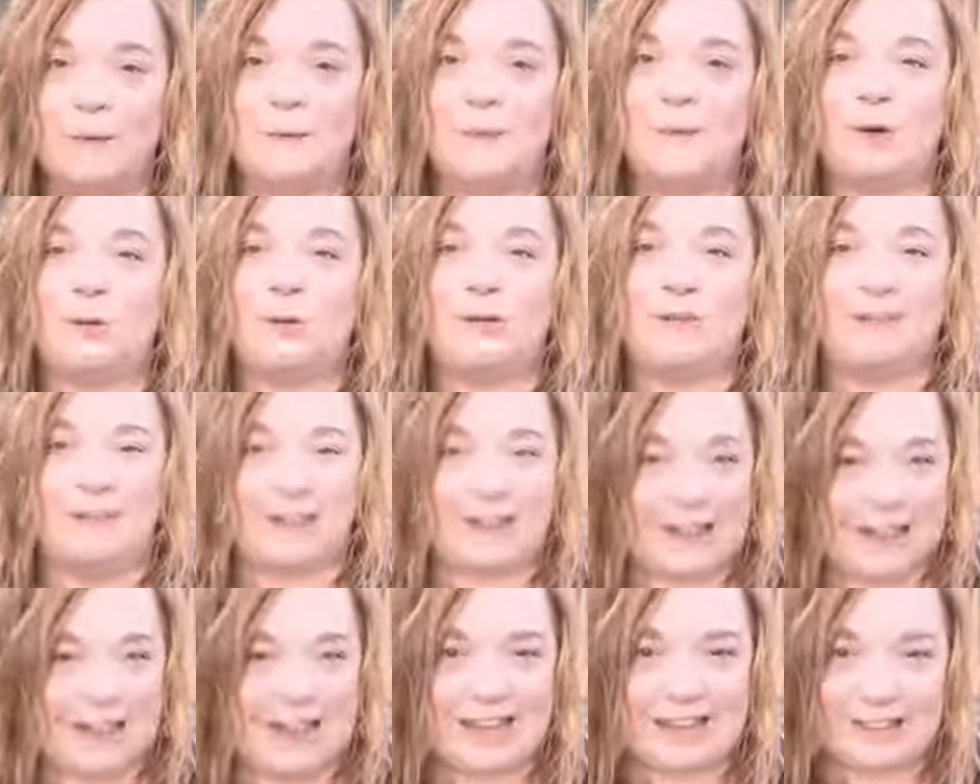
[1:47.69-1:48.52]
But we
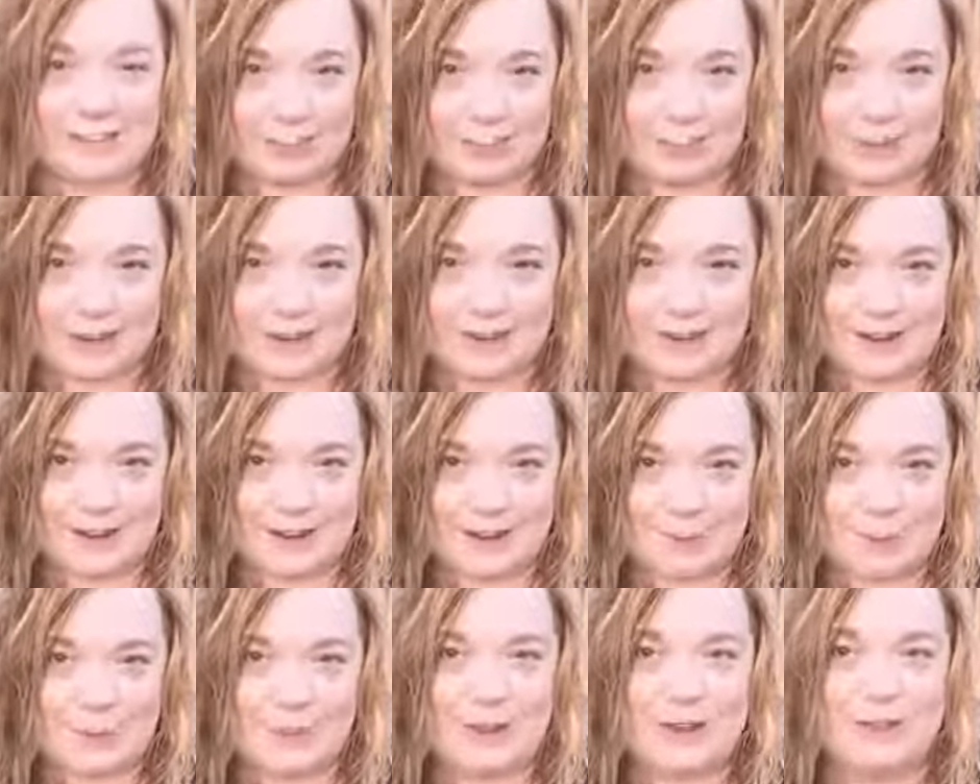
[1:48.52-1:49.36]
forget the
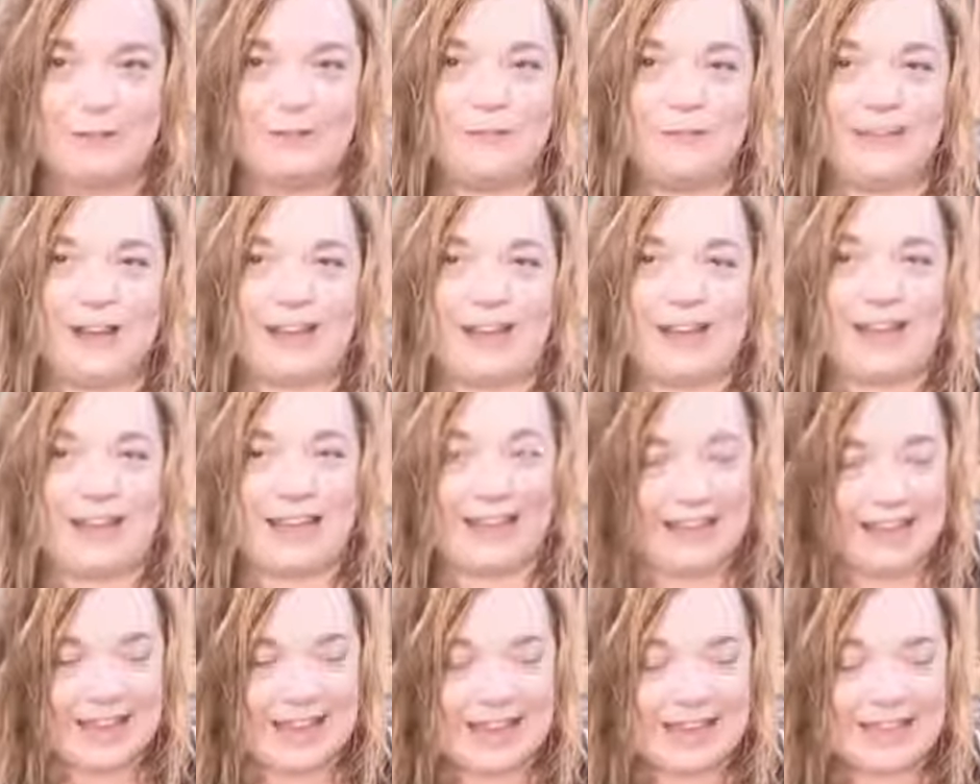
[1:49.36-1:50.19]
wonder. We
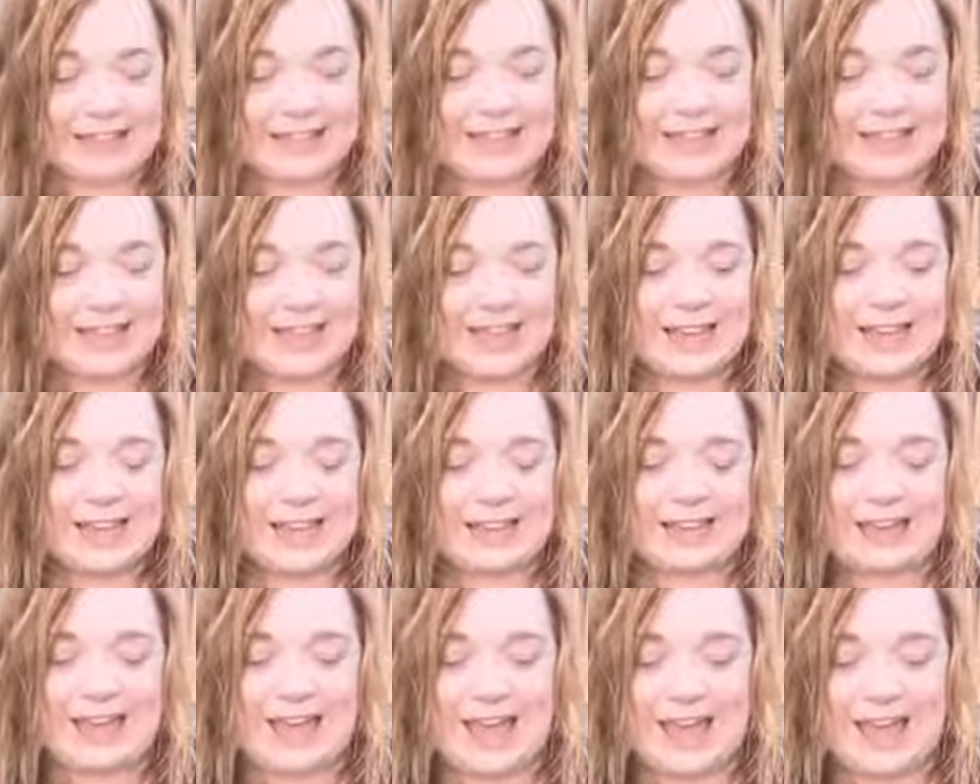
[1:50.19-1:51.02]
forget
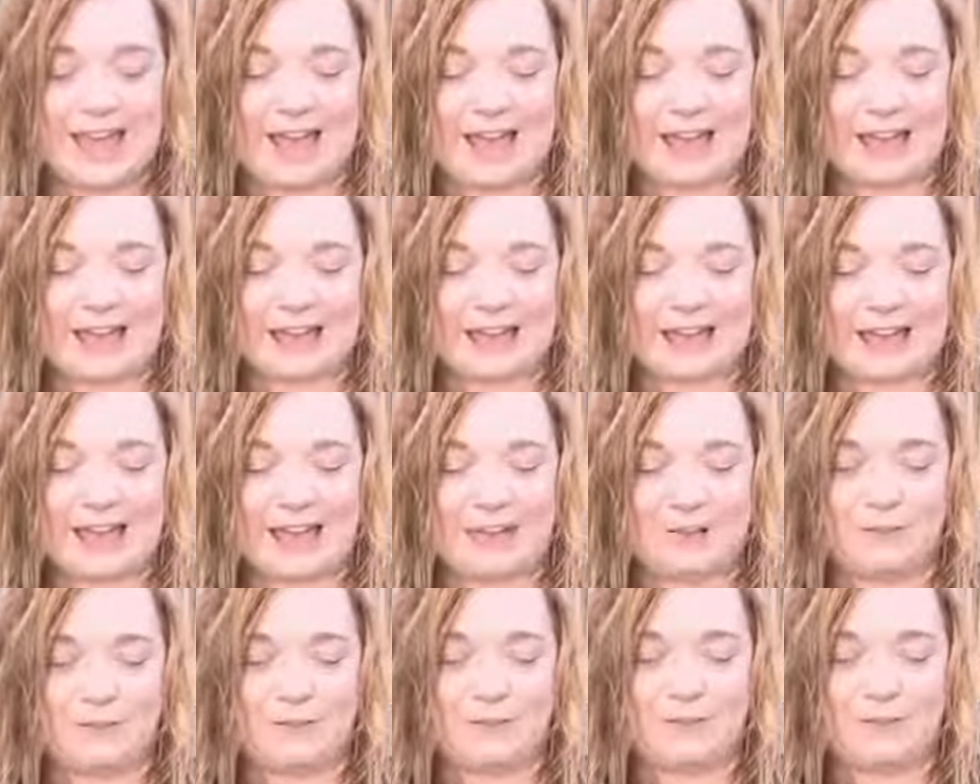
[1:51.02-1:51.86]
that
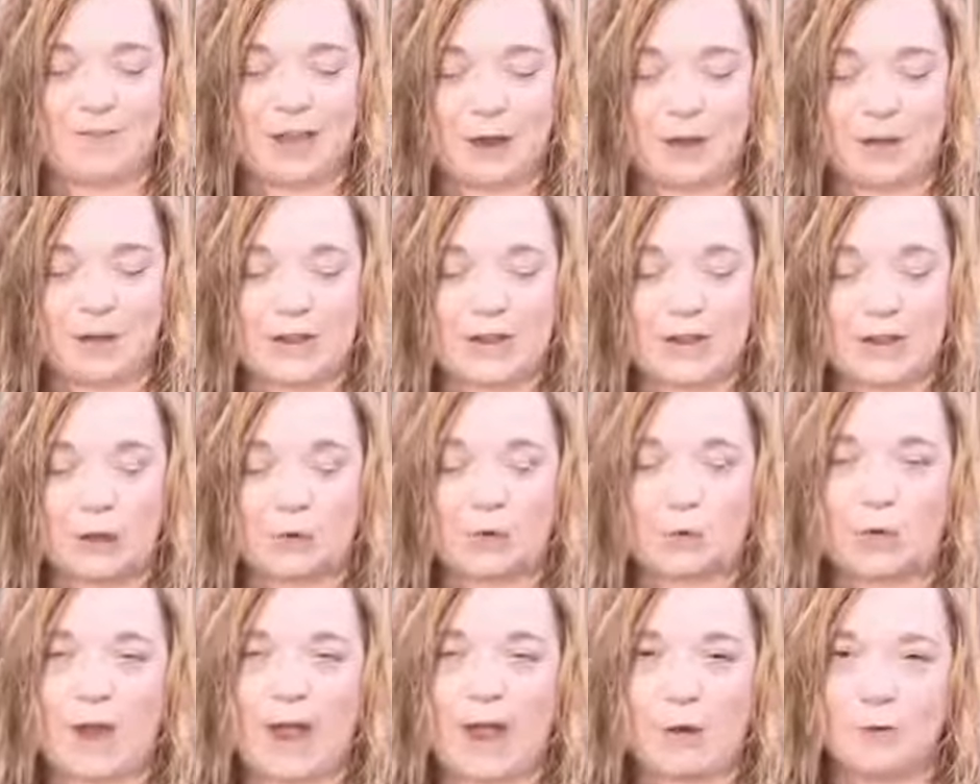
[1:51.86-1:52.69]
very
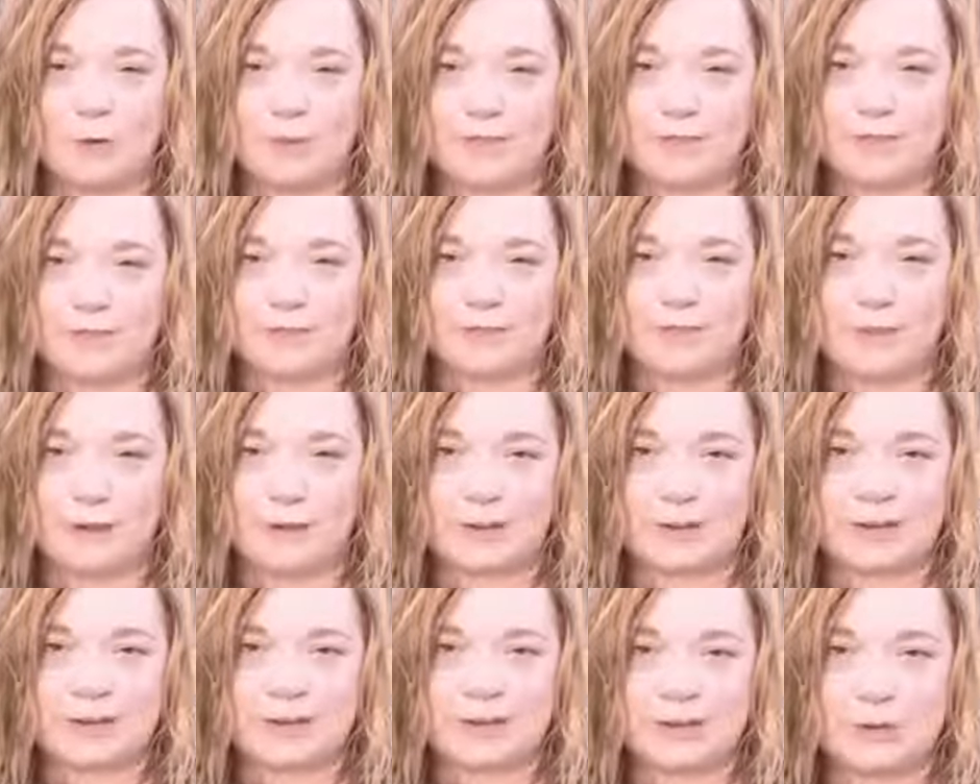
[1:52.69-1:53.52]
grounded,
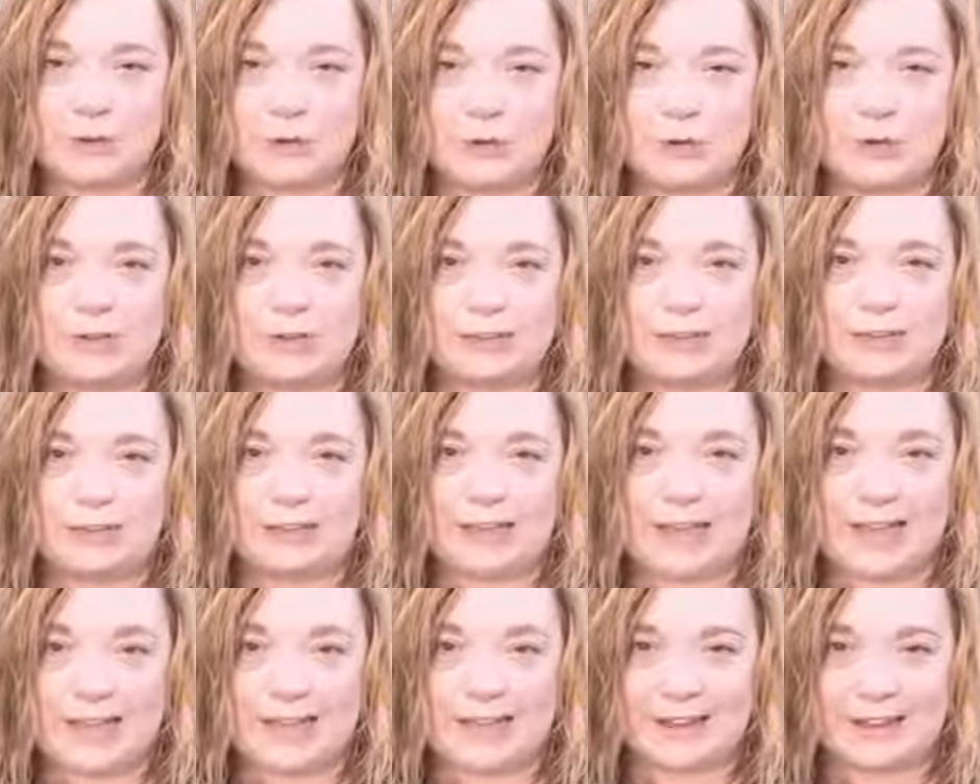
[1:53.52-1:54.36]
very intuitive
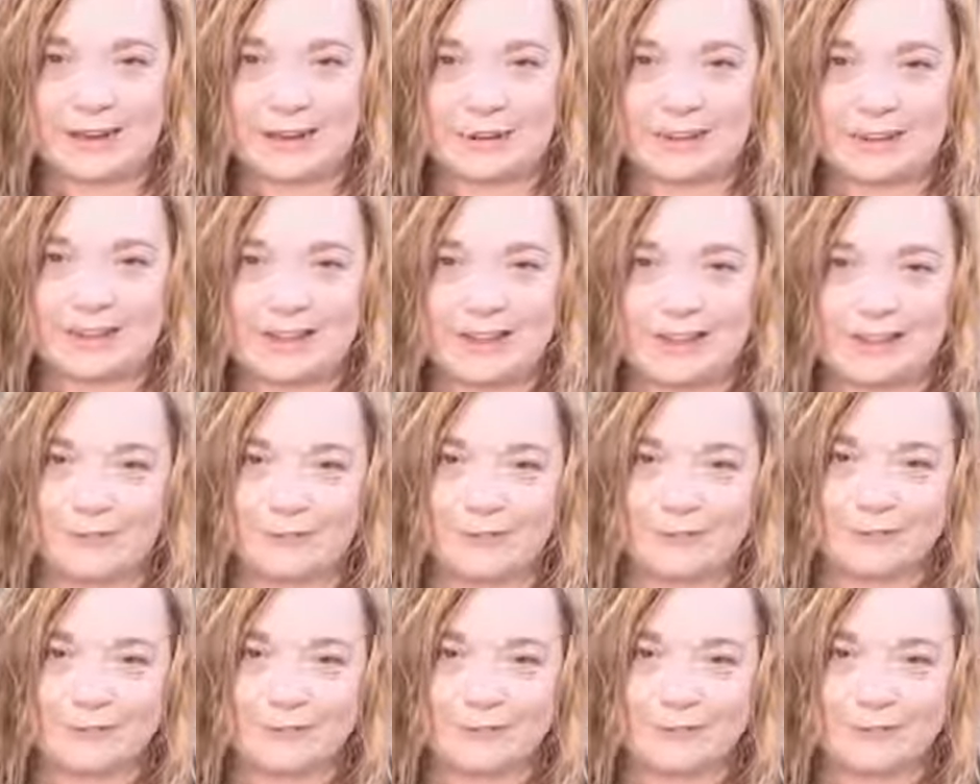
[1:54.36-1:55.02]
state in ourselves.